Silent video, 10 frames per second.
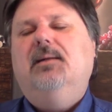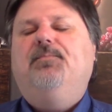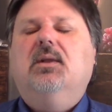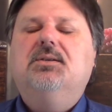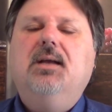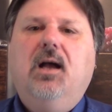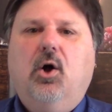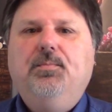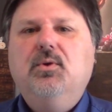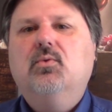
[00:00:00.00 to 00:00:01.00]
is to
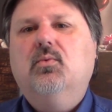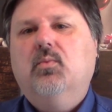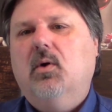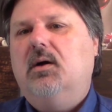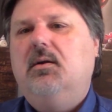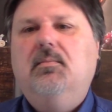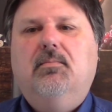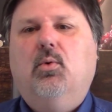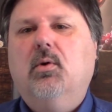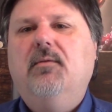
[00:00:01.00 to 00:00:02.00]
help you run
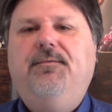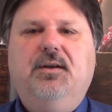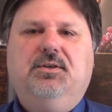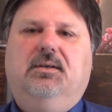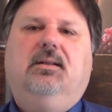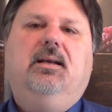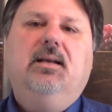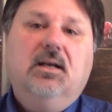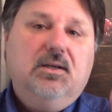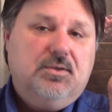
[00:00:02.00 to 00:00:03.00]
more efficiently
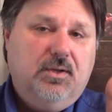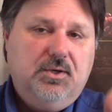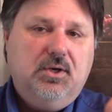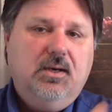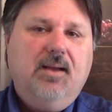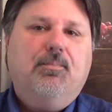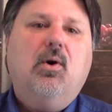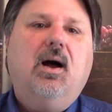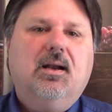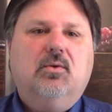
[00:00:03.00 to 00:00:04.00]
so that you can get
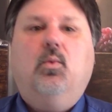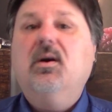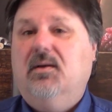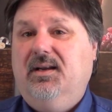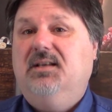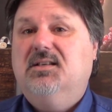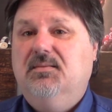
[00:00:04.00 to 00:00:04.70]
product where it needs to